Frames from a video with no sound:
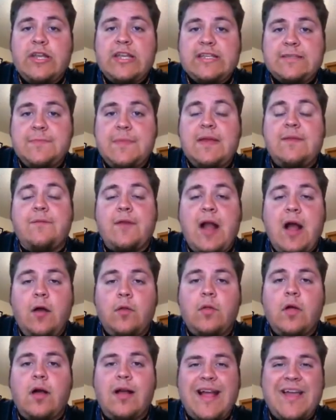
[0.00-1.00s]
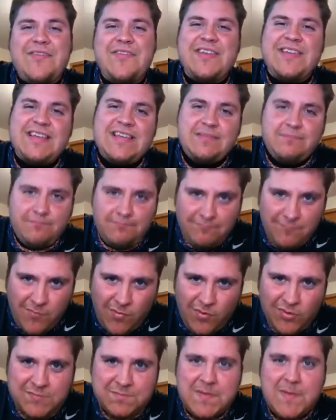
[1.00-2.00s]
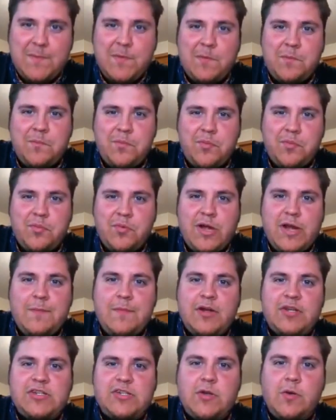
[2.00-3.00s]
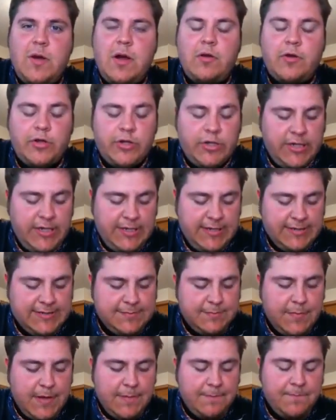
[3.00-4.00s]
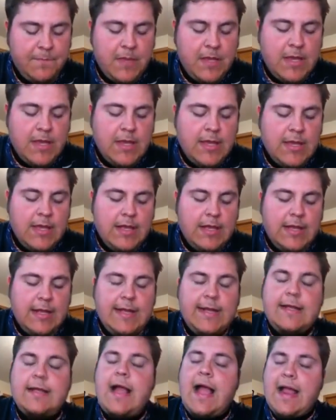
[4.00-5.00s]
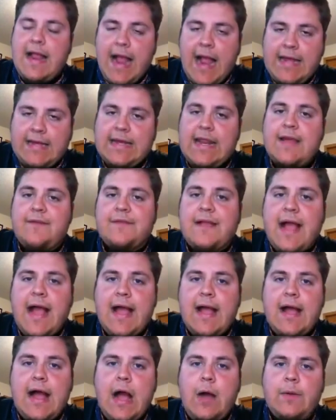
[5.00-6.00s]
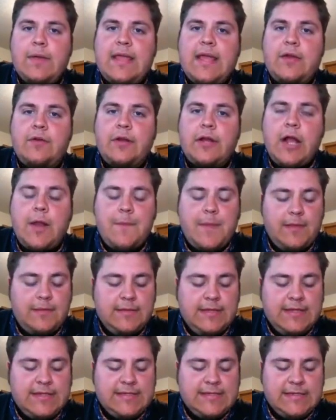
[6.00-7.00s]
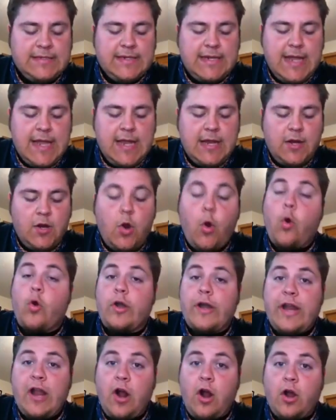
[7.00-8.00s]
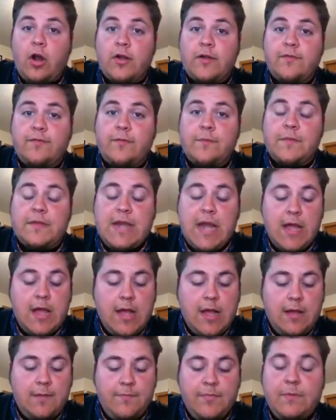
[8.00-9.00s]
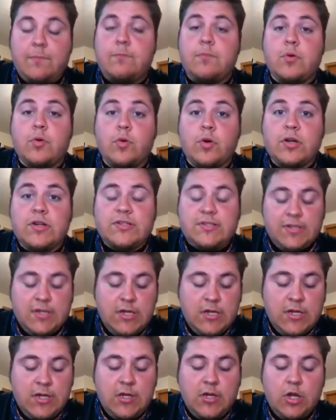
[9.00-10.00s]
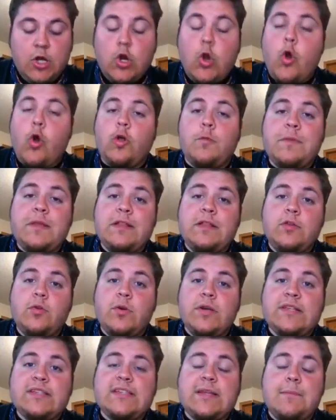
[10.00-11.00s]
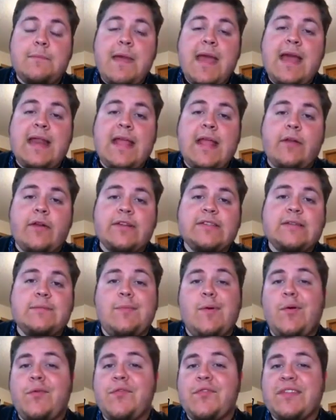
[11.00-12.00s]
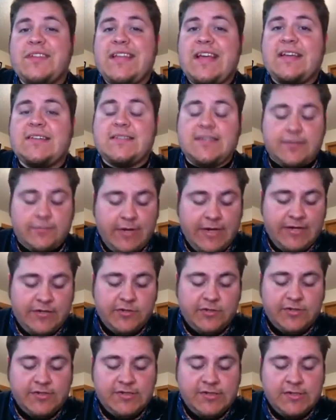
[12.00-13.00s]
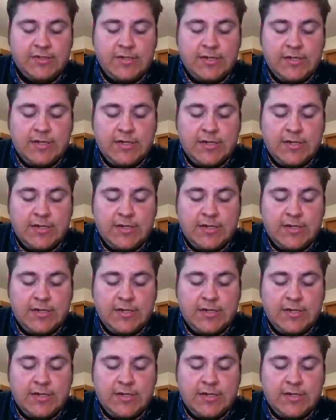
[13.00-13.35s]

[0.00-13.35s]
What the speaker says: good he's been for how long, I think most people pretty much know how good he is. But I did have Howie Kendrick on my list, Corey Hart from the Brewers, Colby Lewis and Matt Harrison, both of the Texas Rangers.